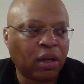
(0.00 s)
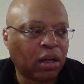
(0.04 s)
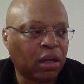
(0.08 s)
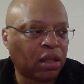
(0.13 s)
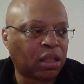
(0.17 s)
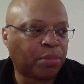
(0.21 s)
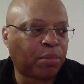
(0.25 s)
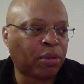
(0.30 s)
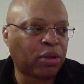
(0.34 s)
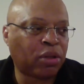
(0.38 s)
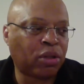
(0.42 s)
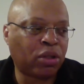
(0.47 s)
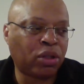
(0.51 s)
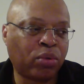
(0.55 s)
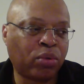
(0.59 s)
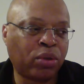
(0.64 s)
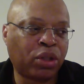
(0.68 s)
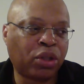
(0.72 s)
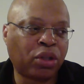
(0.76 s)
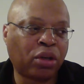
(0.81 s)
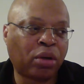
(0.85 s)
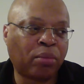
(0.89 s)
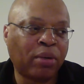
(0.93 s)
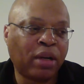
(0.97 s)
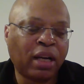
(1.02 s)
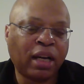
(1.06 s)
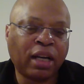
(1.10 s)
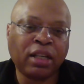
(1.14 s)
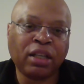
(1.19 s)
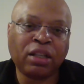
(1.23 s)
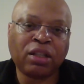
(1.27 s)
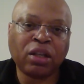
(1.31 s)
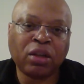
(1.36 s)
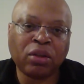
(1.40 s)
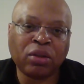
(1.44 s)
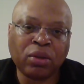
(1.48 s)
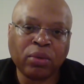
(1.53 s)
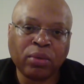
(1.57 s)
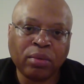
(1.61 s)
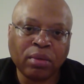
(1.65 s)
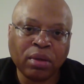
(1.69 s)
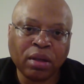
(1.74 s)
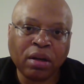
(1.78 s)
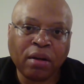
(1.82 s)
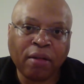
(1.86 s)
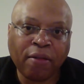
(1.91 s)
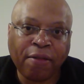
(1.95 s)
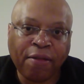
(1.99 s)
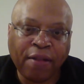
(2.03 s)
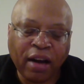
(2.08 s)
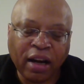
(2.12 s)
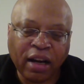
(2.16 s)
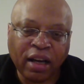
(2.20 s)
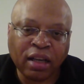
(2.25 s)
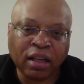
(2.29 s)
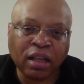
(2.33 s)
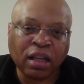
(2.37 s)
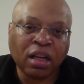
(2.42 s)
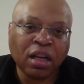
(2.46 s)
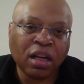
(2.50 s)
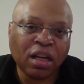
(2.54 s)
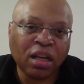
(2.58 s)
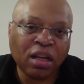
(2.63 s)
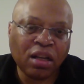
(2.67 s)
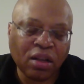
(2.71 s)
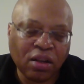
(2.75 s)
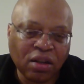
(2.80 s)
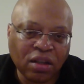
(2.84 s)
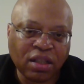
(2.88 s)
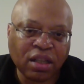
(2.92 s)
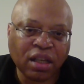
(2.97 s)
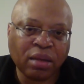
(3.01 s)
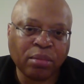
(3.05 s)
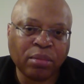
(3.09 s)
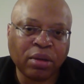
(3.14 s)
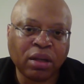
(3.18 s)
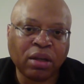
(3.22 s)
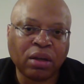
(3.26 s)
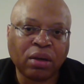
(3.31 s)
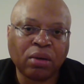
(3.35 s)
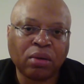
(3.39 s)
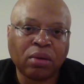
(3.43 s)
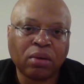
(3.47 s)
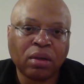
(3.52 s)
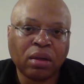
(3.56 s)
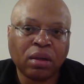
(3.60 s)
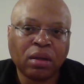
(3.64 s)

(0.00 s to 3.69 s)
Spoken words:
You're supposed to job and you don't do it. We got fired a long time ago.